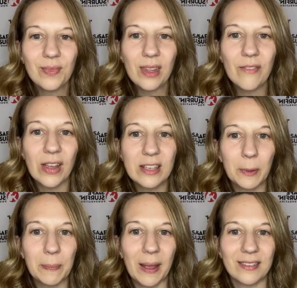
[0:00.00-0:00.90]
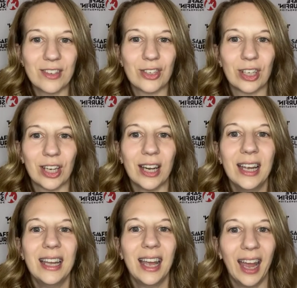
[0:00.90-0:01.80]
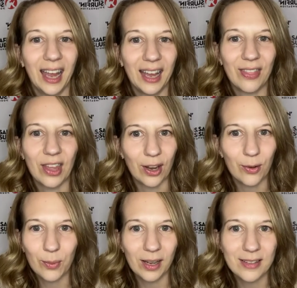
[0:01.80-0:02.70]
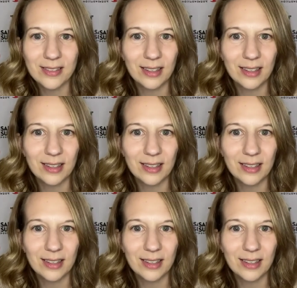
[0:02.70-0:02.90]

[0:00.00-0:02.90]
Facebook Messenger, and there was